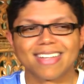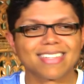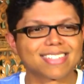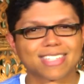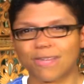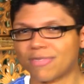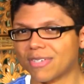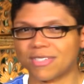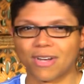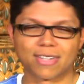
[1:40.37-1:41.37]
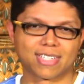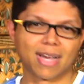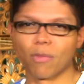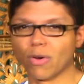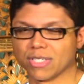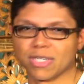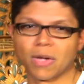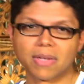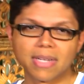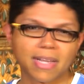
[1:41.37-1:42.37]
Stuff that starts out more
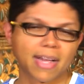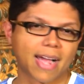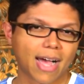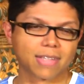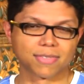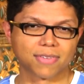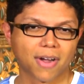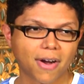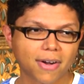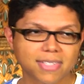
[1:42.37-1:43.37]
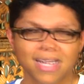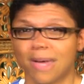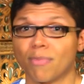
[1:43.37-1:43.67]
slowly, like House of Cards,